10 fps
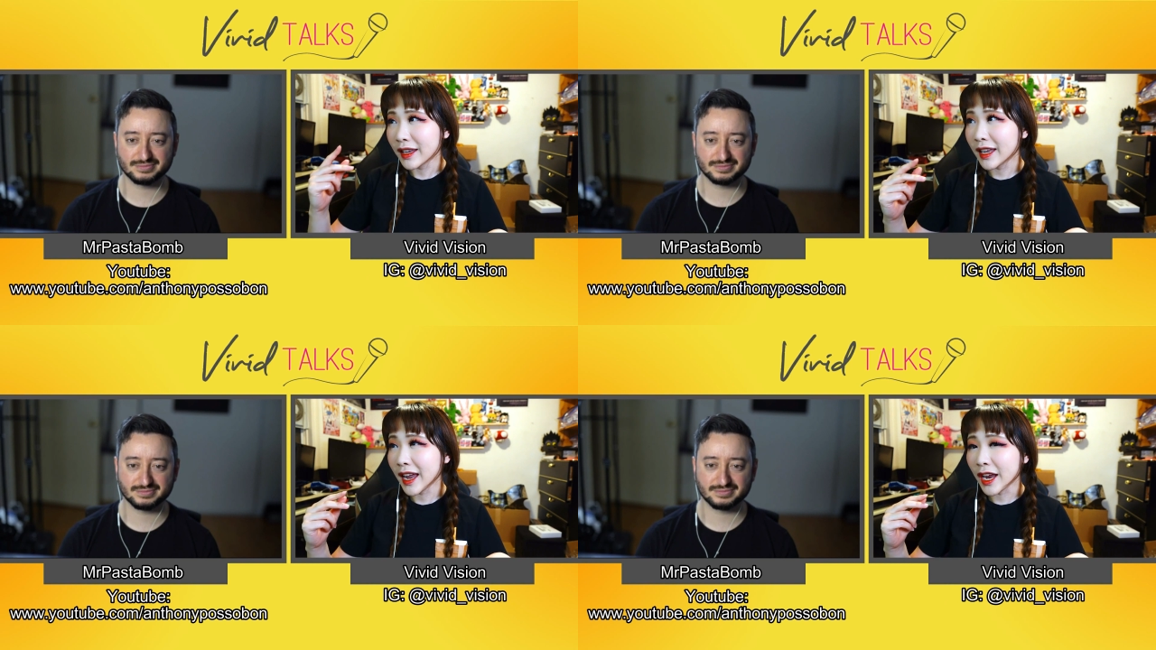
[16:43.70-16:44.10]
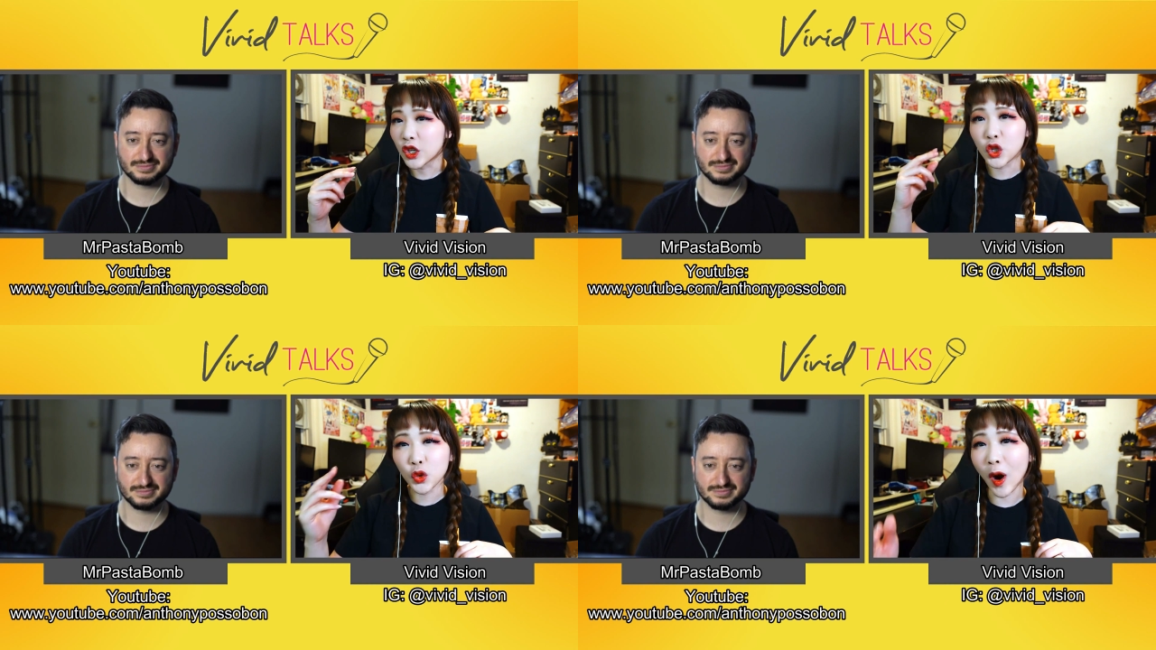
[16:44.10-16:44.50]

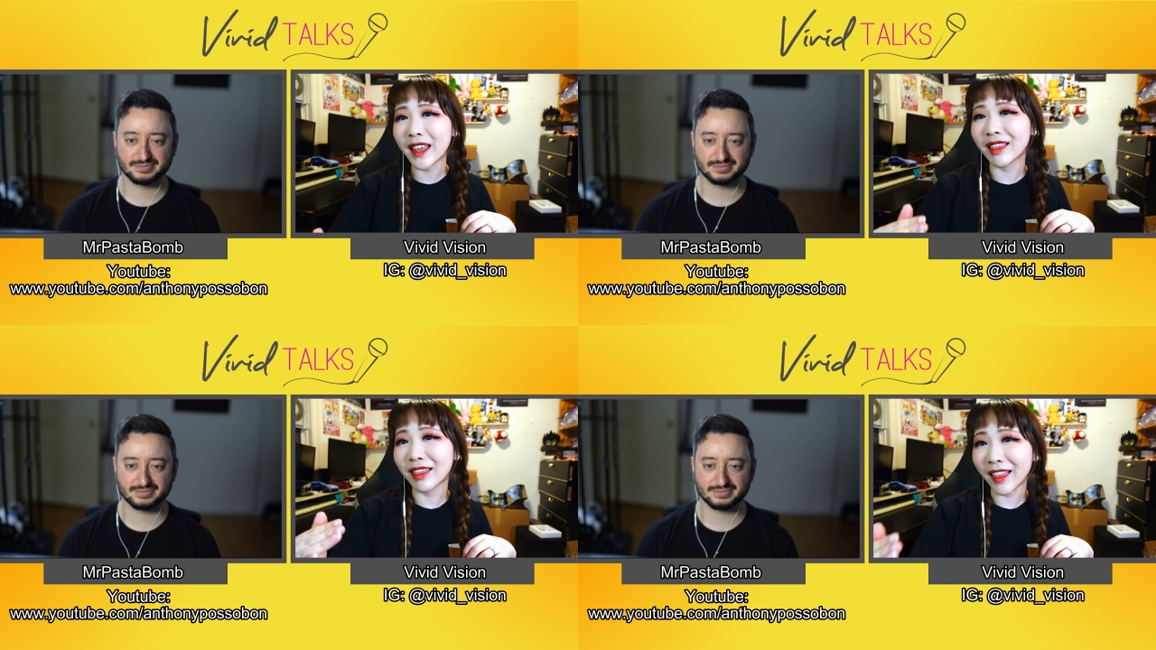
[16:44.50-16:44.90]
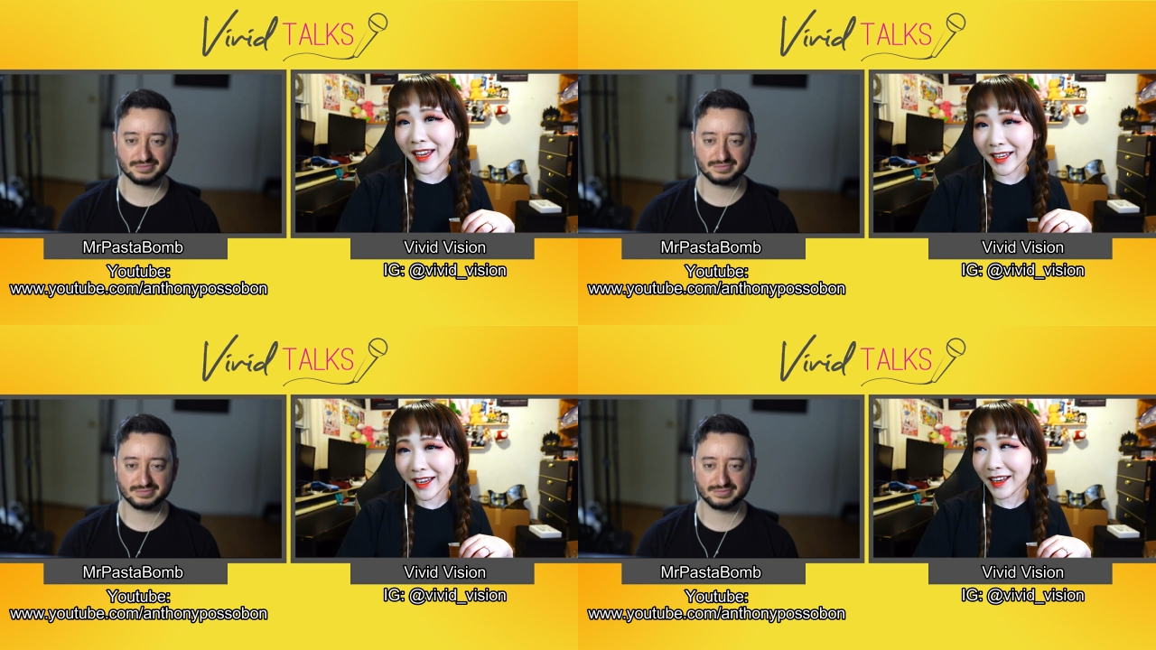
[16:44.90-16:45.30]
Speaker 1: thinking, do I
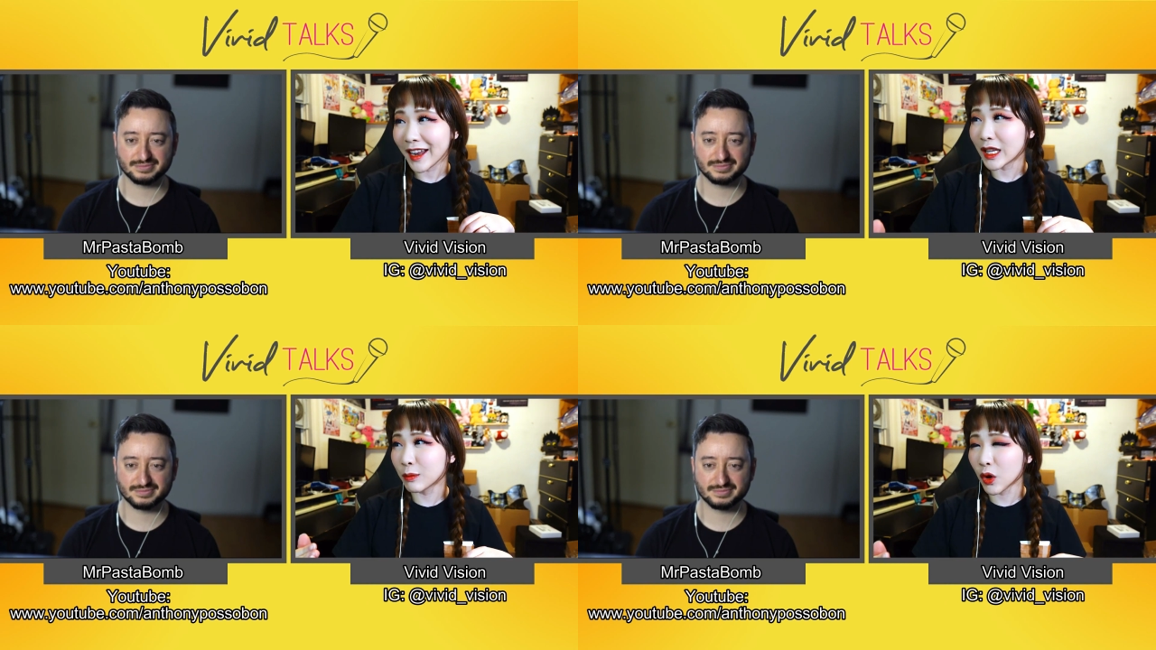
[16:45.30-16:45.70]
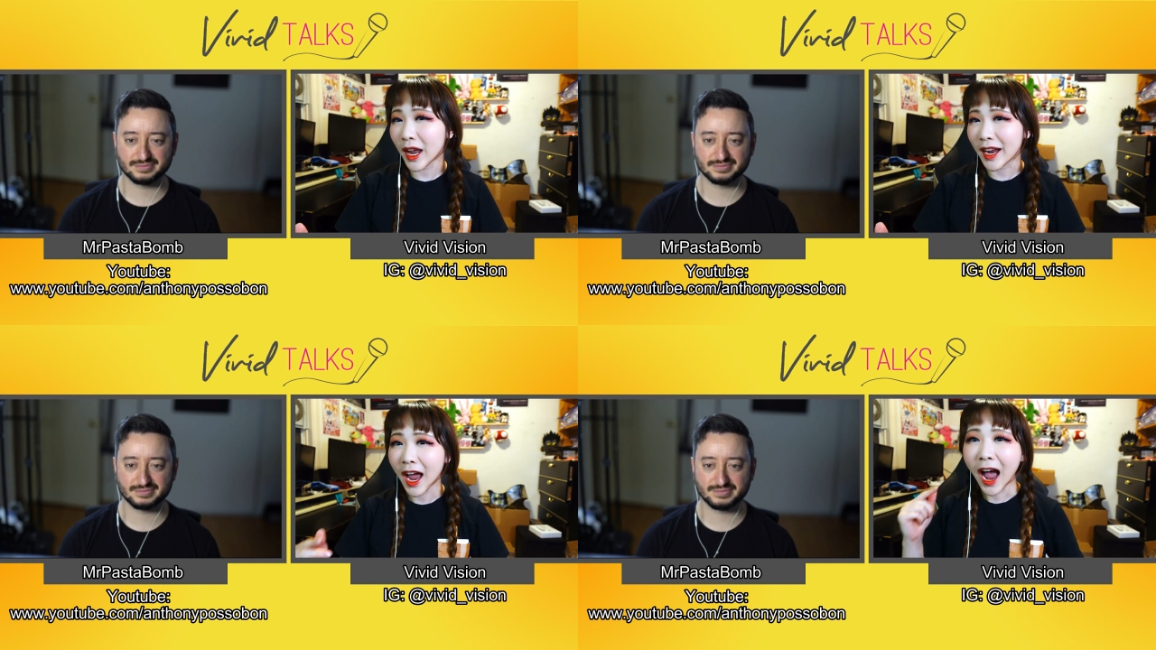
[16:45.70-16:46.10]
like it? It's
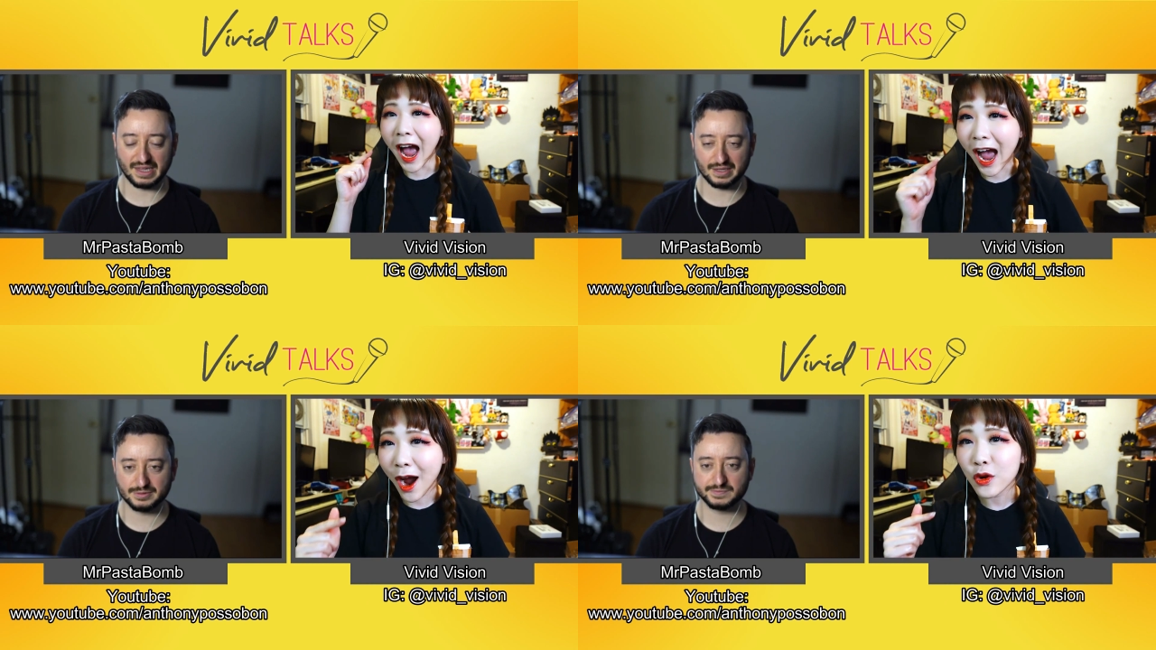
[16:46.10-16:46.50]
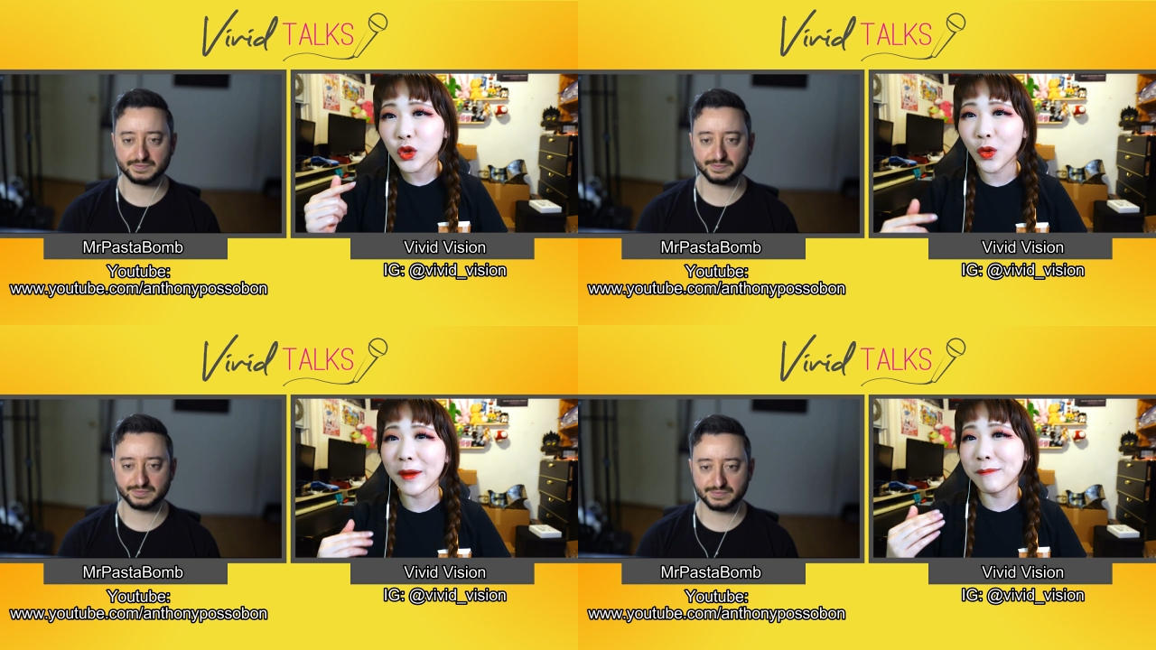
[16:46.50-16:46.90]
more like,
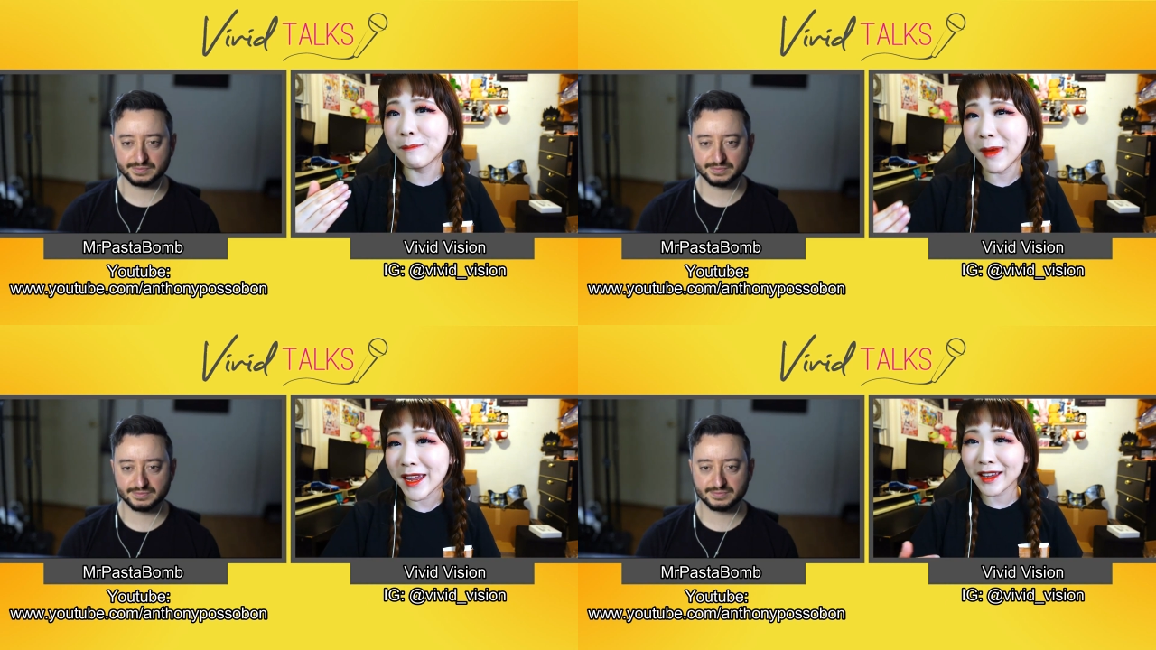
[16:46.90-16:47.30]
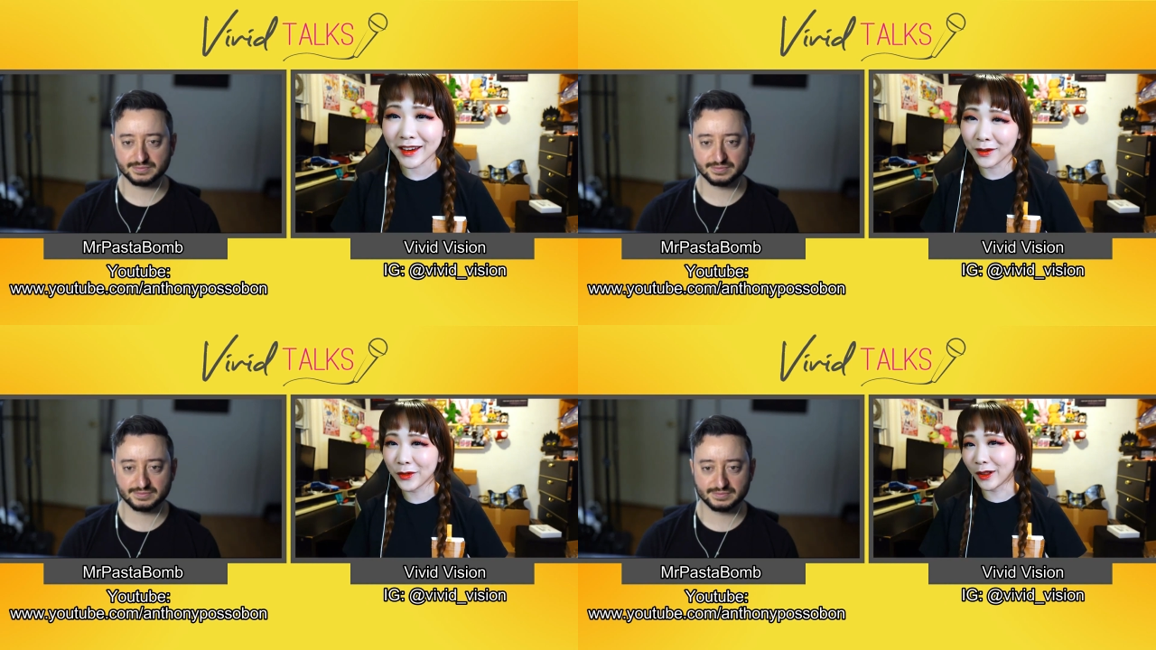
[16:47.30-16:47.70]
how do I
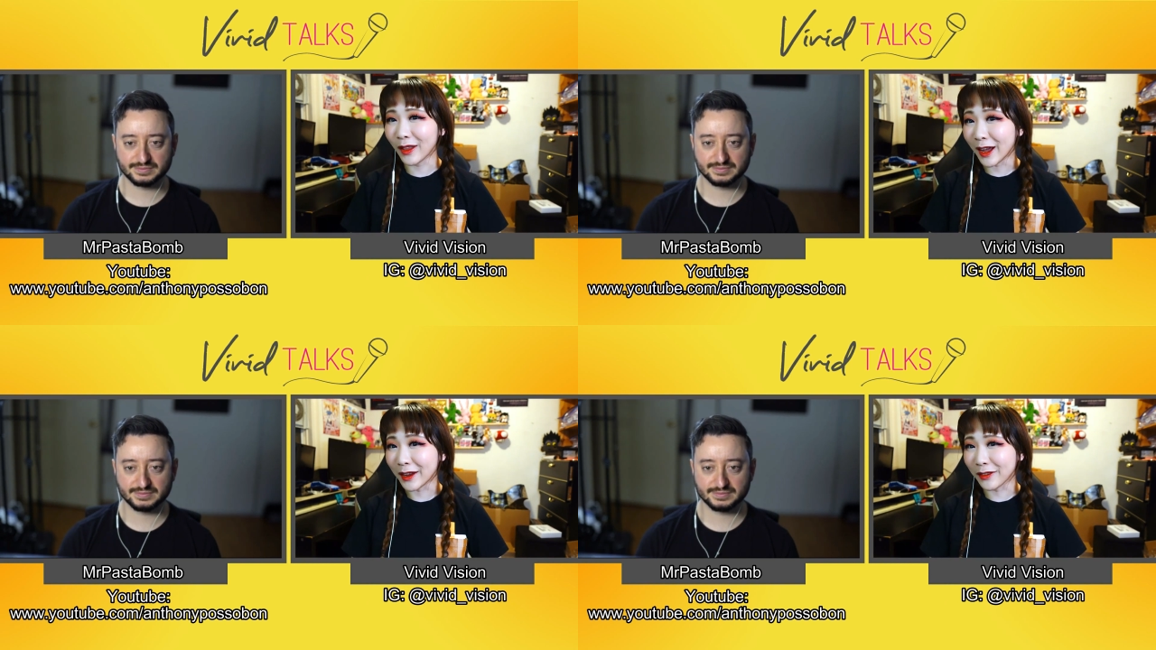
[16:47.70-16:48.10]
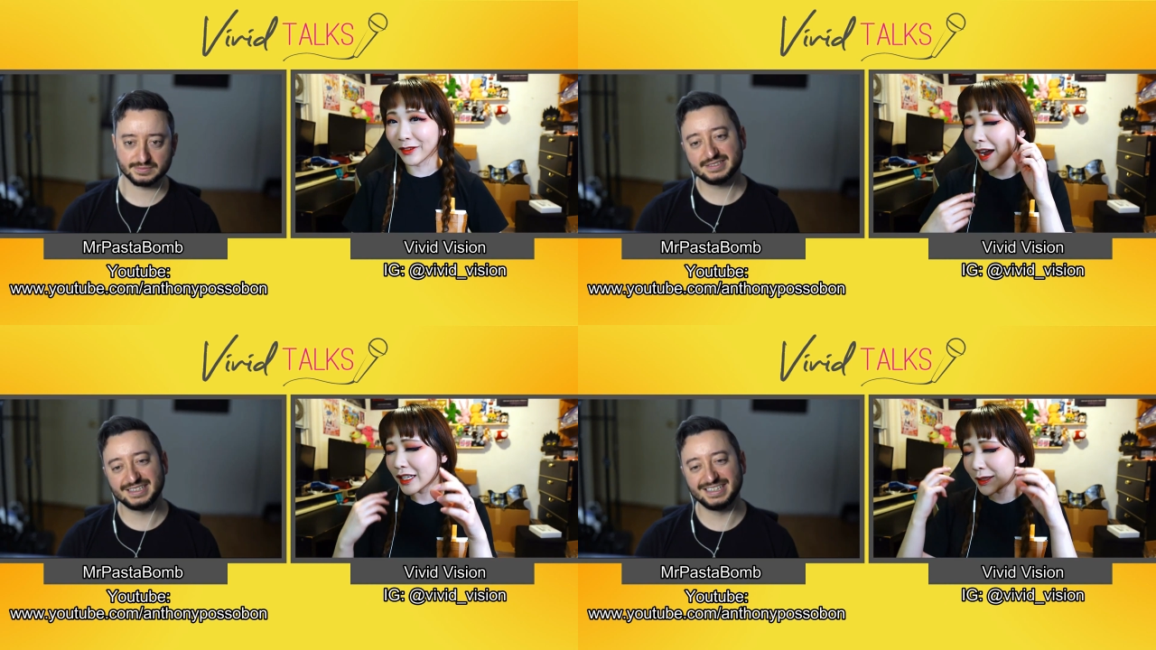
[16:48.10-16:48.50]
make it in real life?